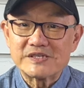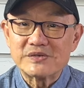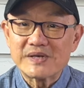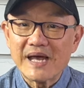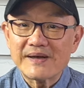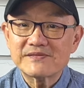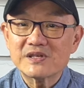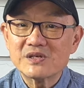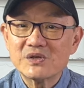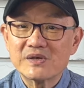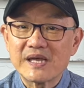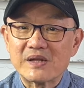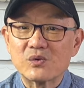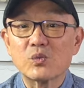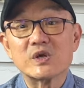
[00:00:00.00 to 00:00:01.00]
you'd have to look
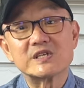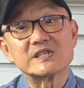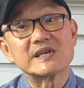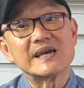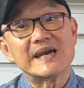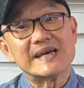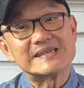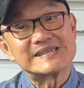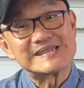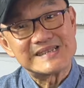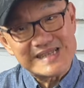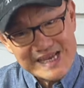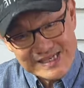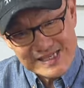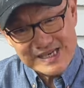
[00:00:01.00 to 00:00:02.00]
at which
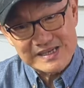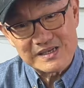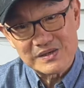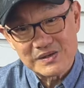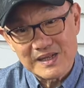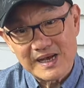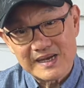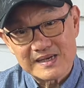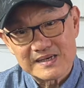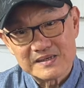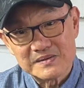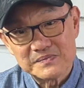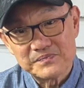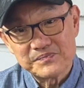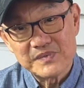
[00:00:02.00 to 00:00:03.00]
aesthetic you like.
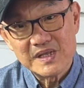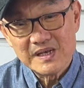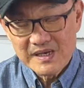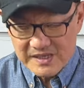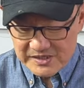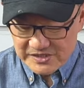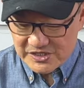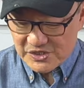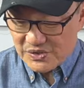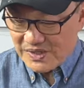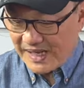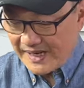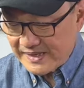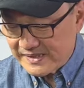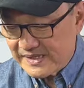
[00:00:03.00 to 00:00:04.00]
Do you
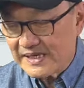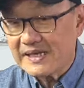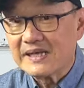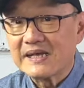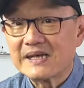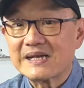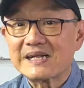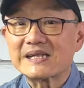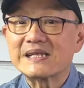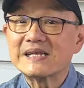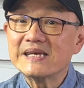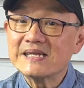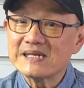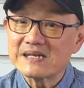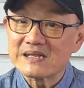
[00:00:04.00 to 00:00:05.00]
like the
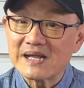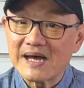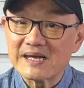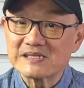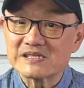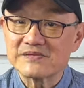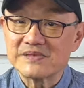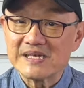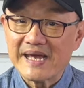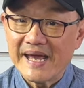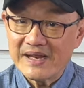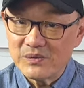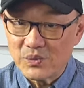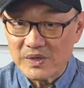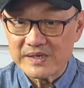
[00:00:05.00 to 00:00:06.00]
cleaner lines of the
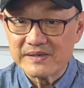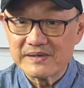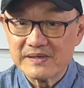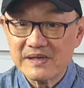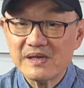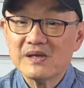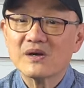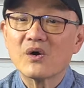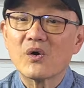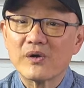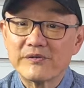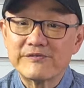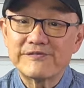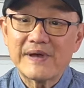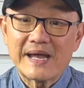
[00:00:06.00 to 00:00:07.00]
Edward? Or
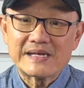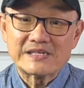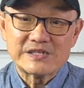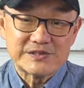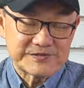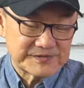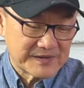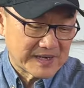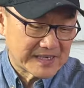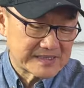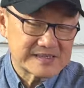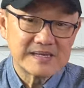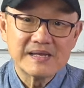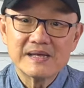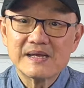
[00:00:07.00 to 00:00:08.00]
in fact, do you
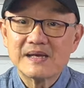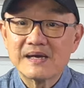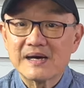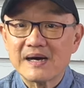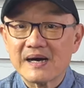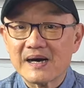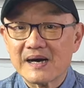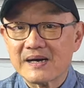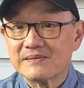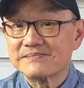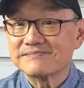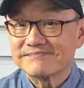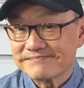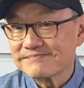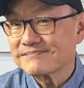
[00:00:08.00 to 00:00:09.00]
find,
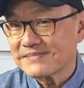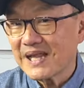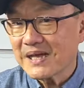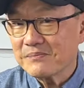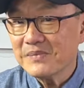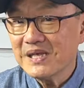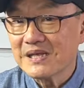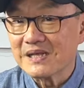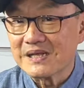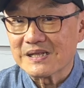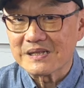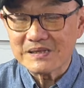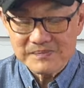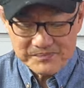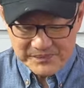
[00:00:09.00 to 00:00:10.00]
like me a
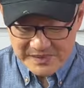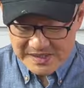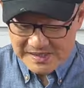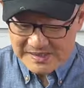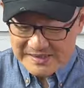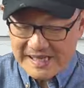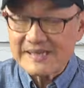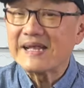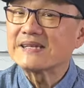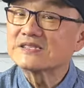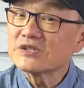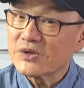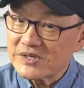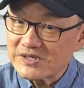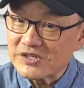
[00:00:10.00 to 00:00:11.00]
little, that's
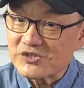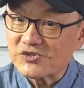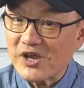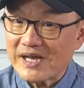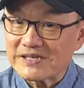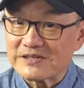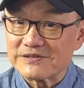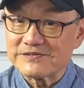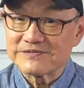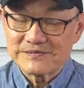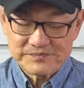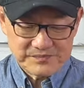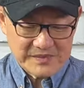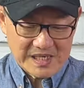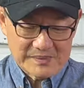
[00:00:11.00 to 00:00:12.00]
not as attractive?
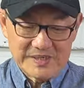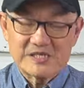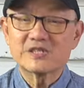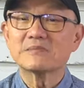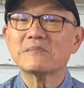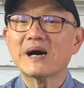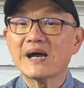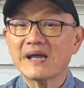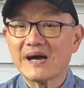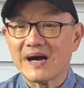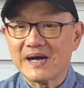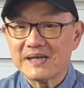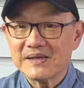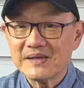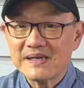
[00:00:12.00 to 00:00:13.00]
I mean, to my eye,